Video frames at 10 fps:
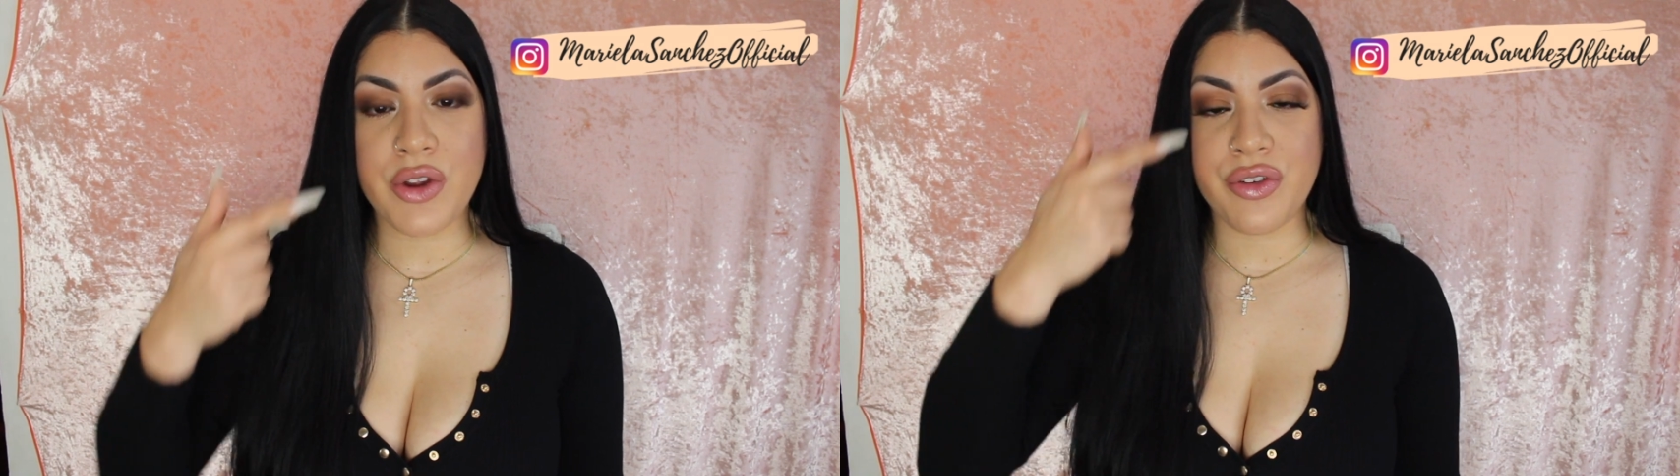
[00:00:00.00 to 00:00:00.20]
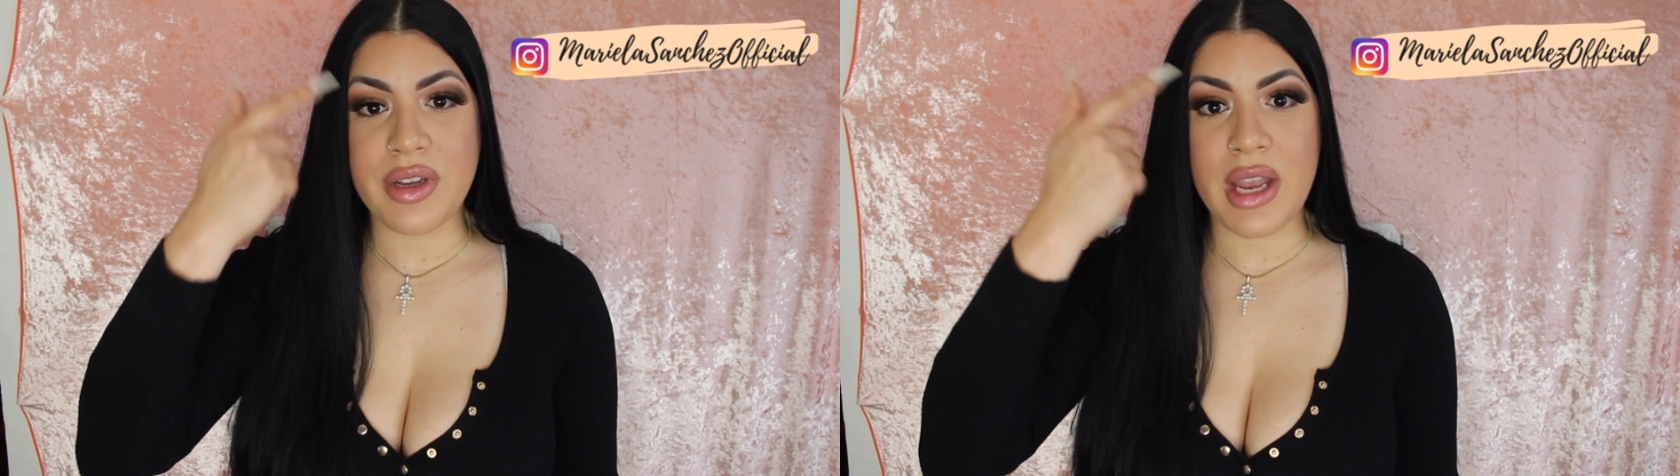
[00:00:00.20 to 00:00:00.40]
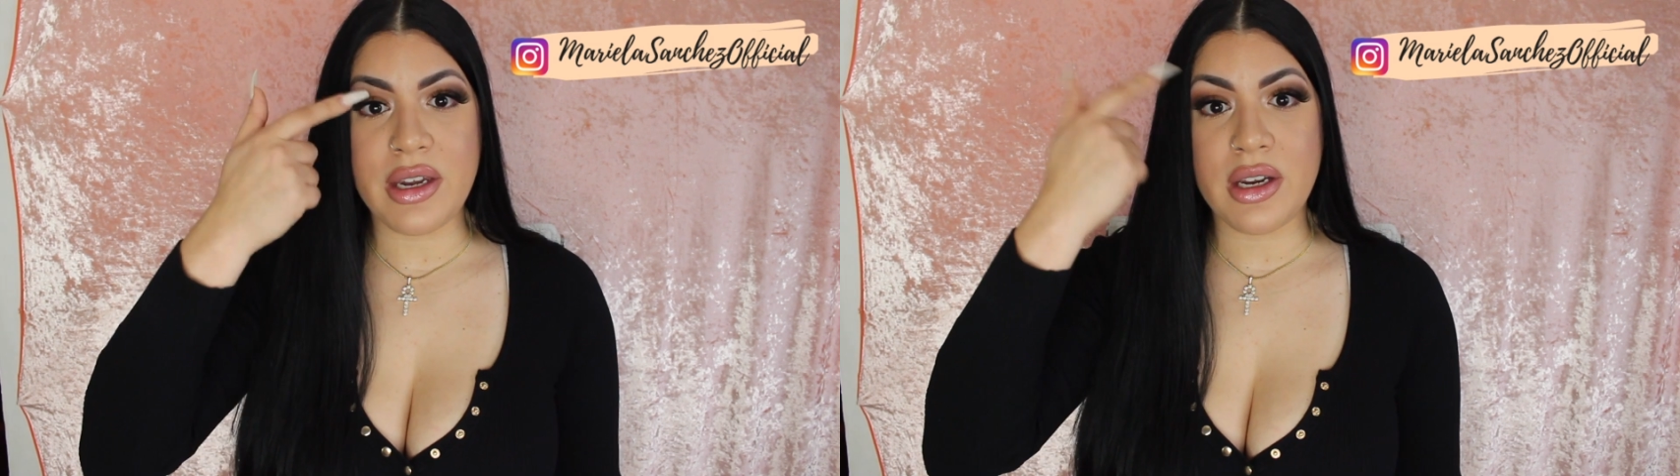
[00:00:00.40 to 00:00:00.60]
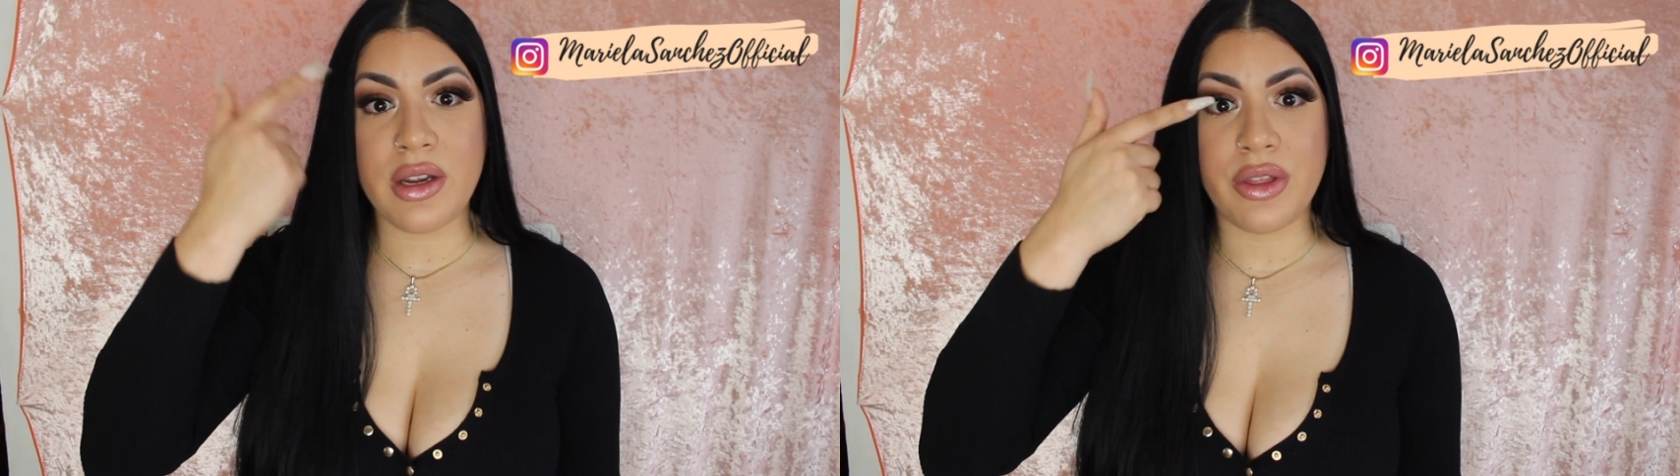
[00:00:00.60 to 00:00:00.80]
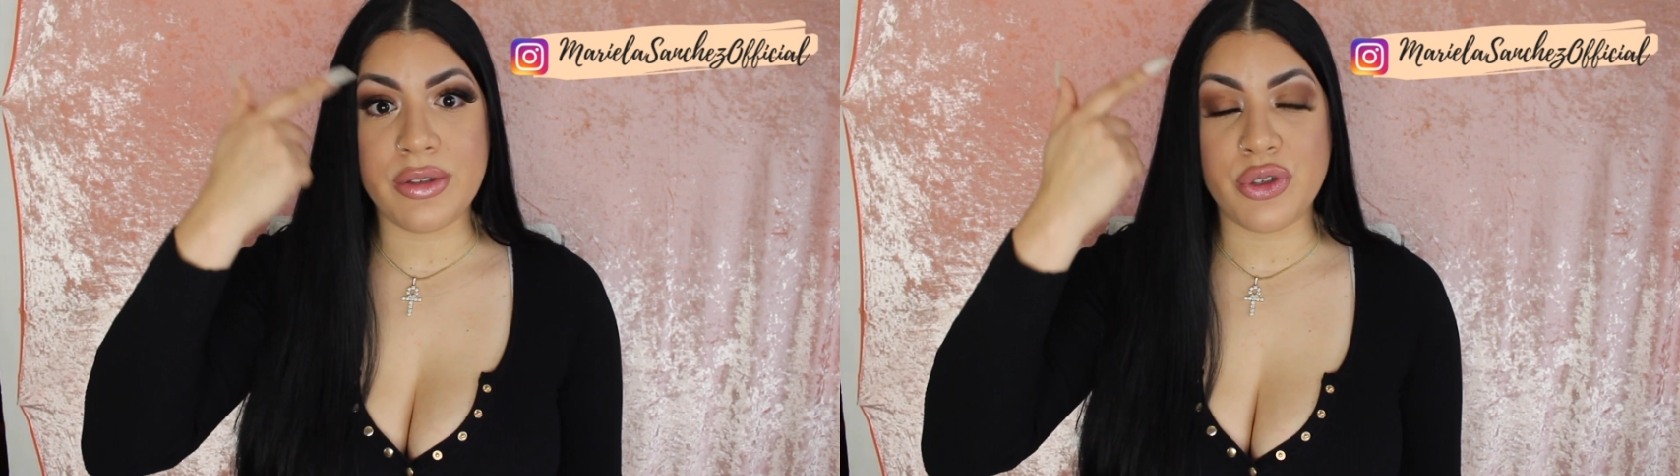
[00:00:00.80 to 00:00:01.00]

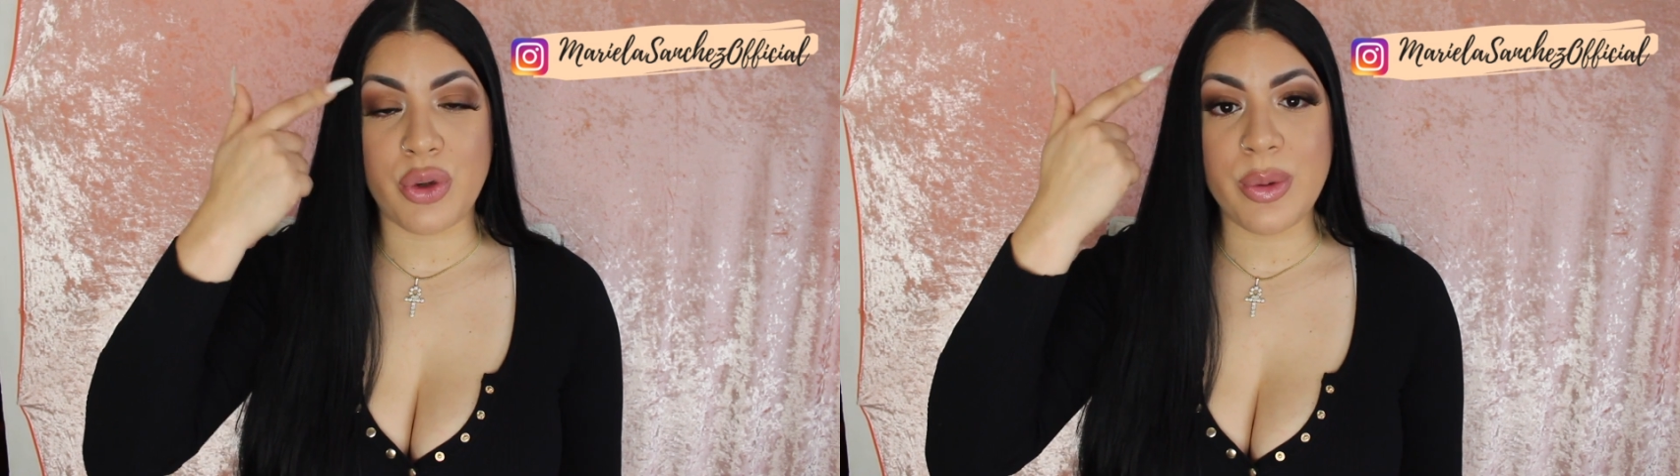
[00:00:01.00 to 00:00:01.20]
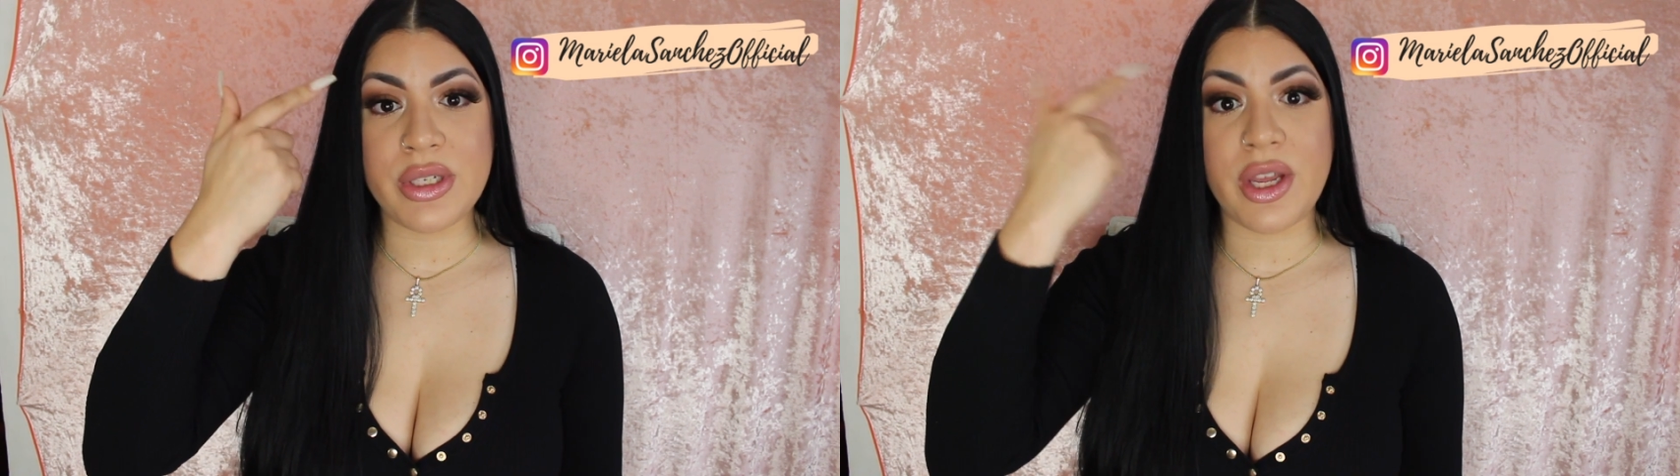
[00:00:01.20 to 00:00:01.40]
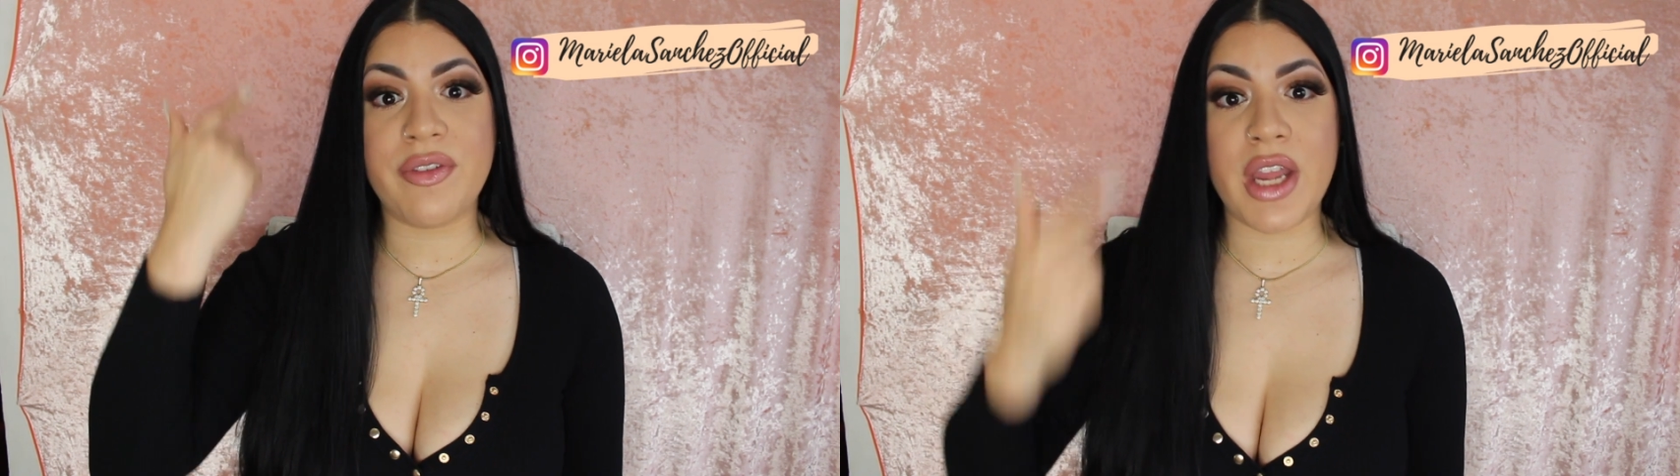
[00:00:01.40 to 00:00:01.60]
created the strokes of